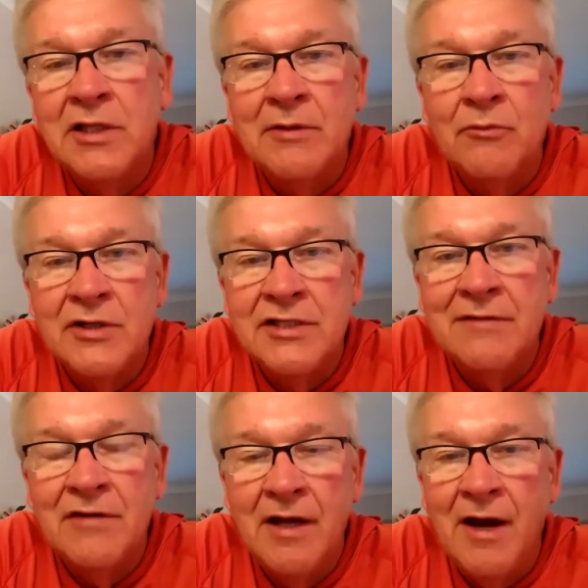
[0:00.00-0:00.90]

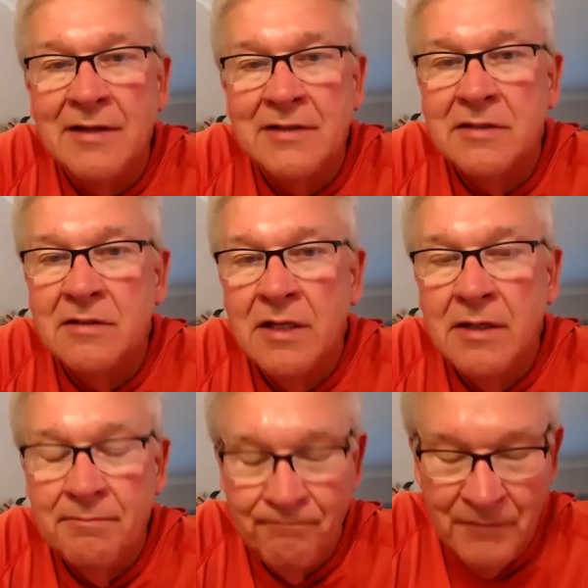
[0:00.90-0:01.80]
receiving God's
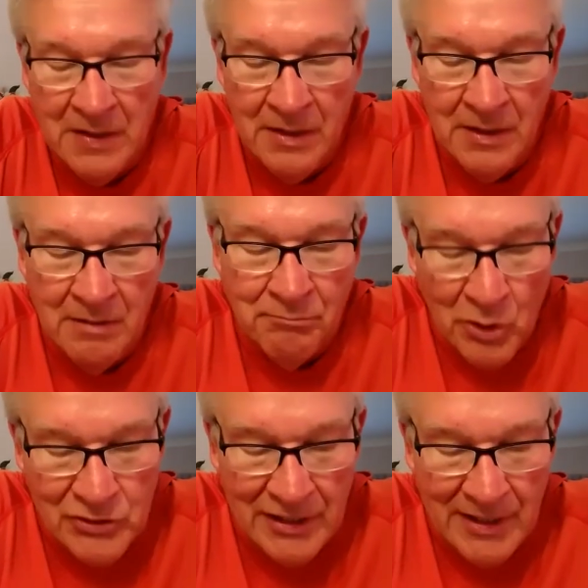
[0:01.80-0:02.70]

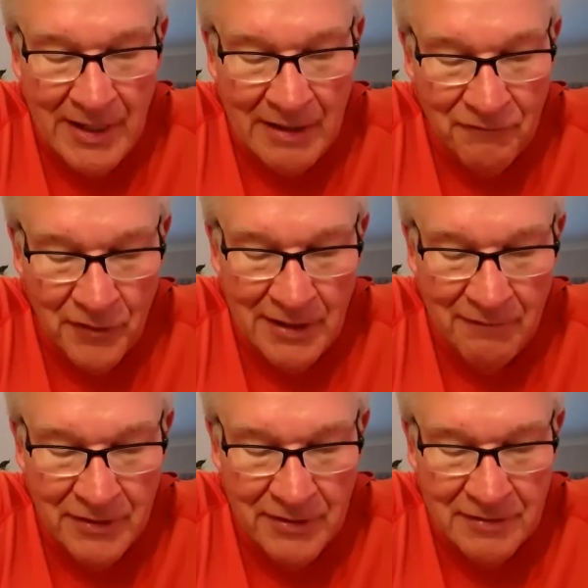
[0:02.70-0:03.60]
mercy and
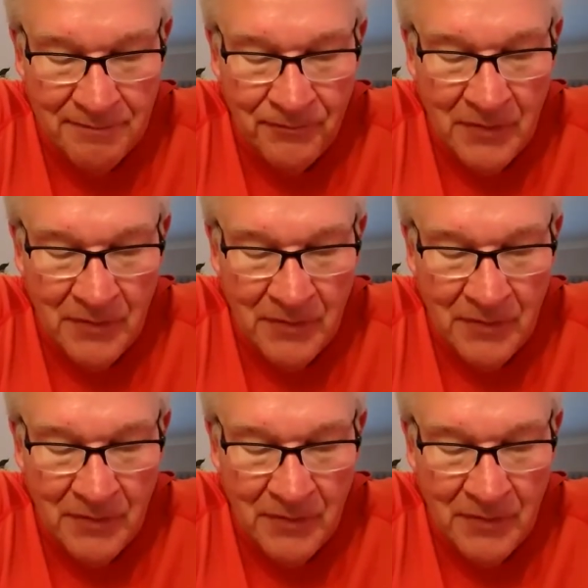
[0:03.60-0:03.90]
forgiveness.